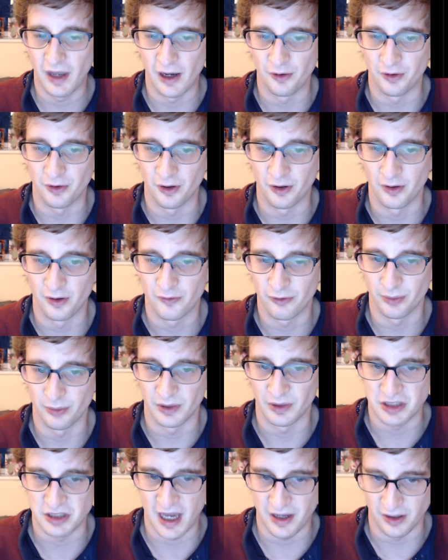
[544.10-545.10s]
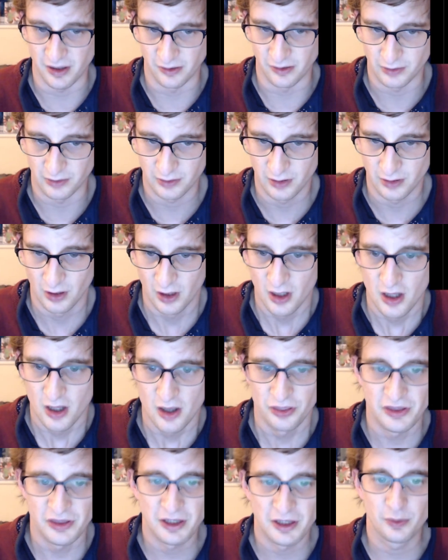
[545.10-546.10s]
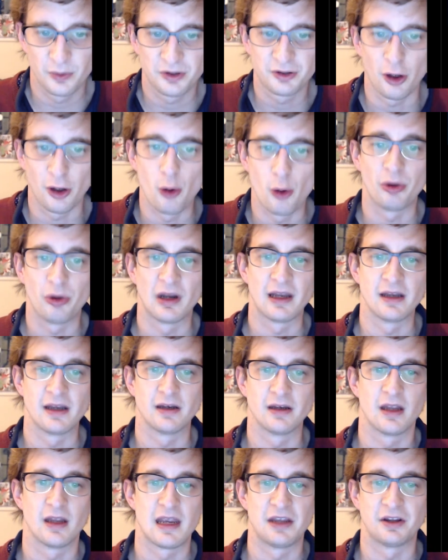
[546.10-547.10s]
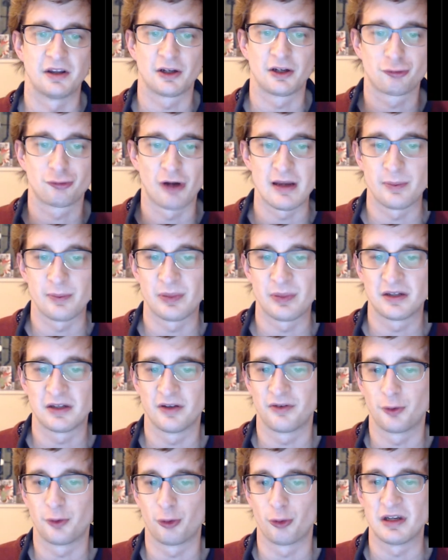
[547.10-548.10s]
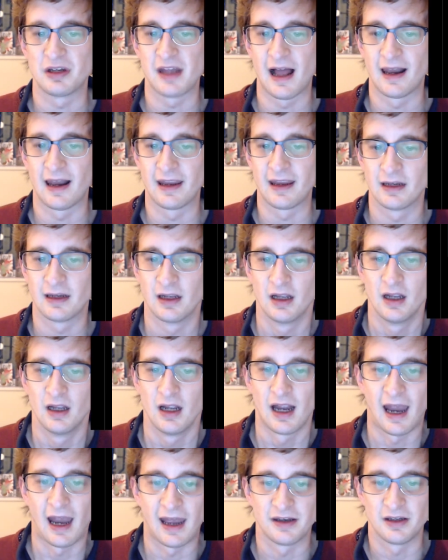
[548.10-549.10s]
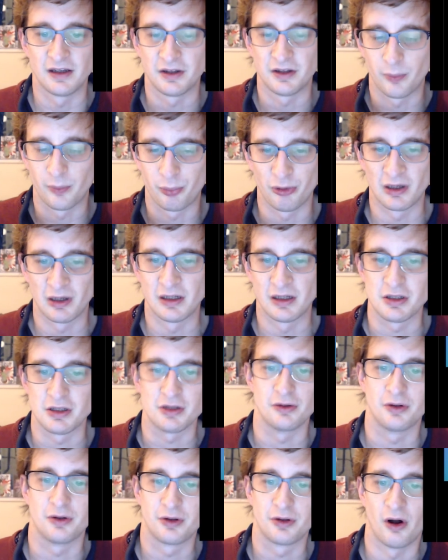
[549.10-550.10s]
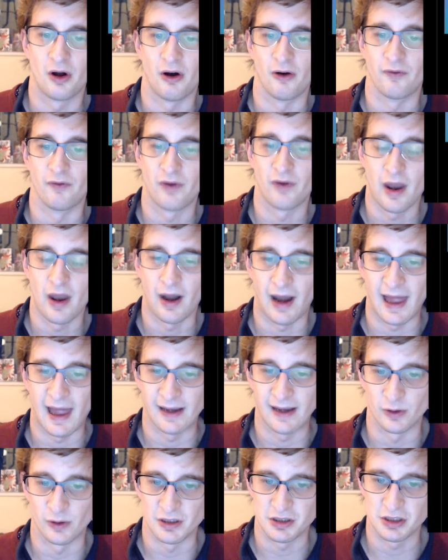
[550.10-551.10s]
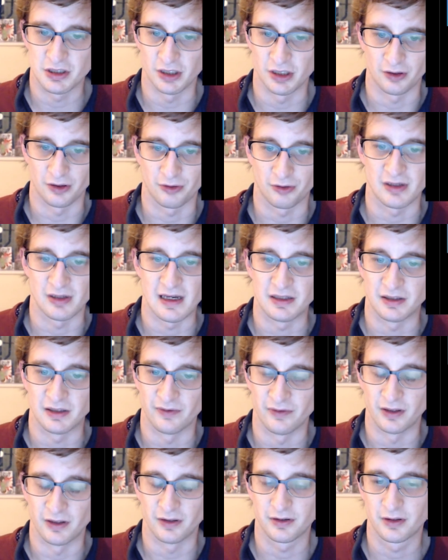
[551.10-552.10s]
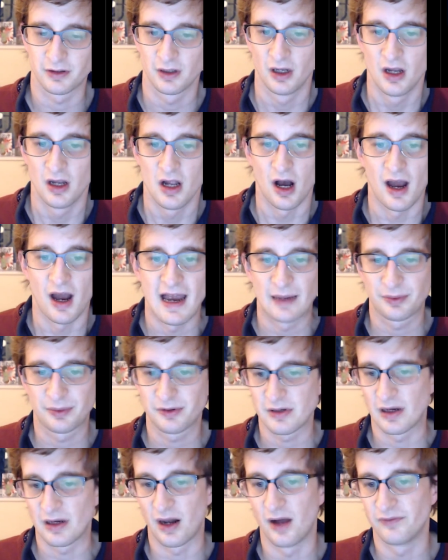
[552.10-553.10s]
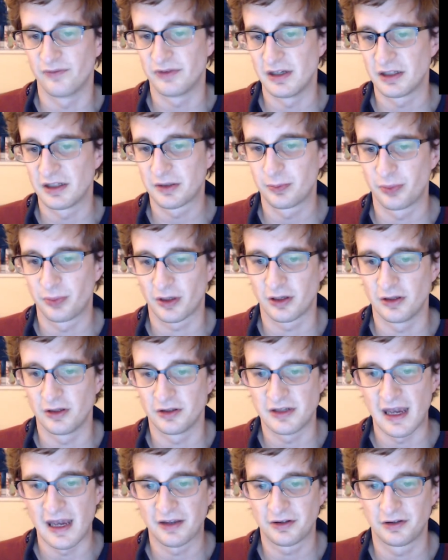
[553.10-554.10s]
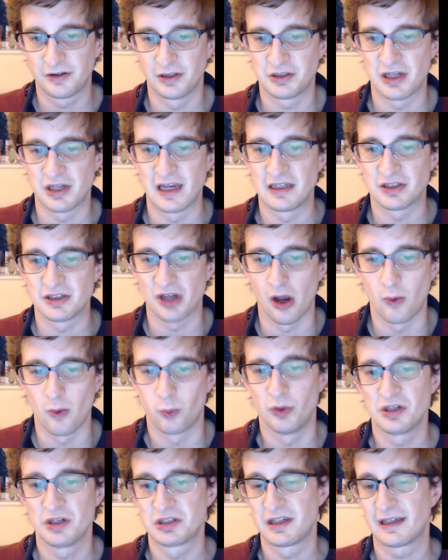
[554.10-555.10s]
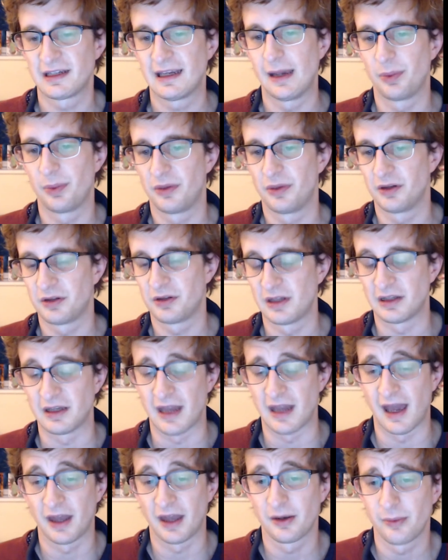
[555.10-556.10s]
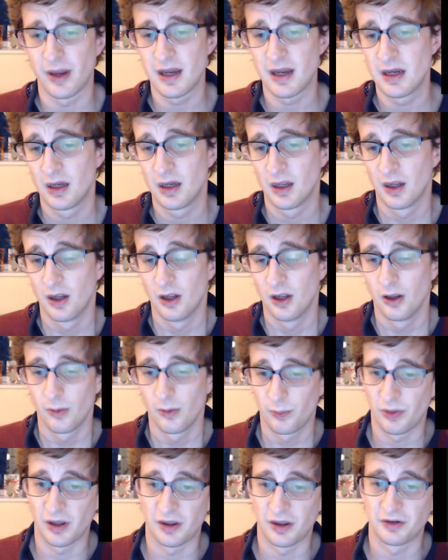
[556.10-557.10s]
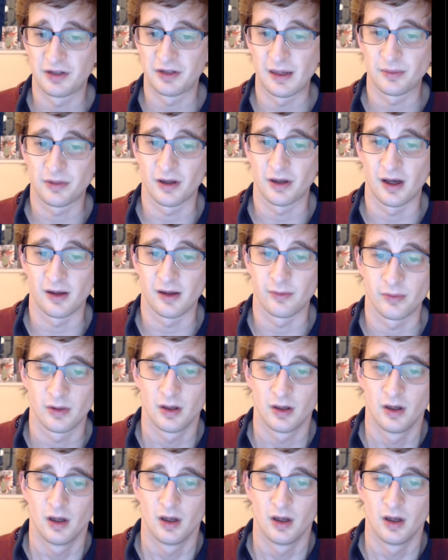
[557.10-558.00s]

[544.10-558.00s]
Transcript: Heldon from the shadows. This was so brilliant. It's a great piece of storytelling and is a brilliant use of language and creativeness. I absolutely love this because yes, it's a change. I wish they kept this in the anime, but at the same time,